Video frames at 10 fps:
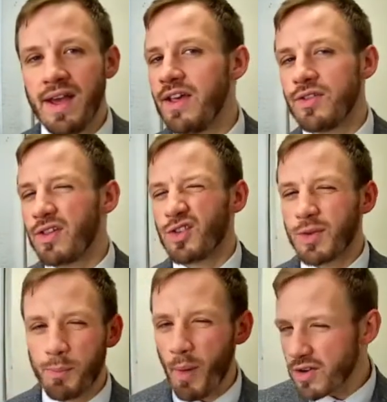It's just a
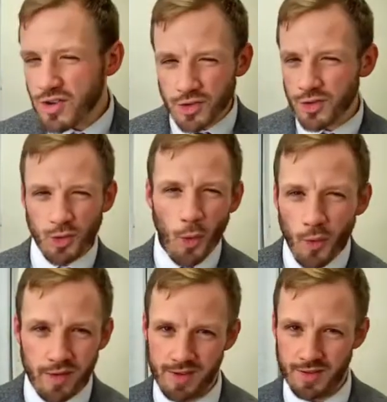bunch of
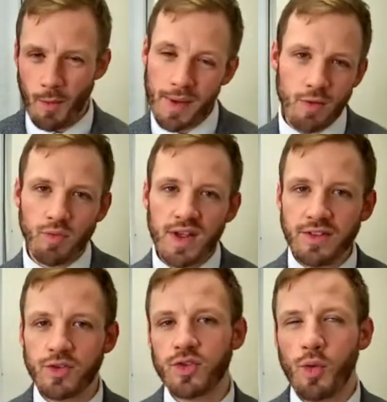stories, and we're meant to read
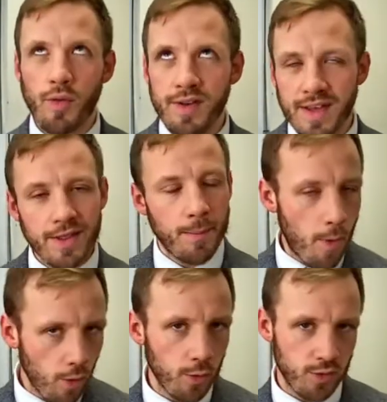the stories, get the
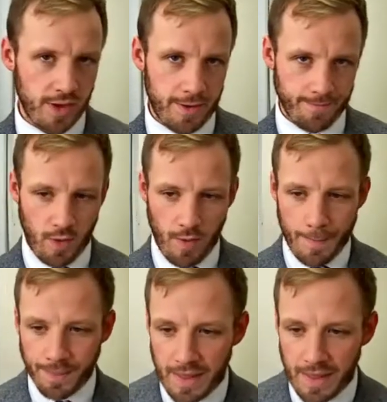morals out, all right?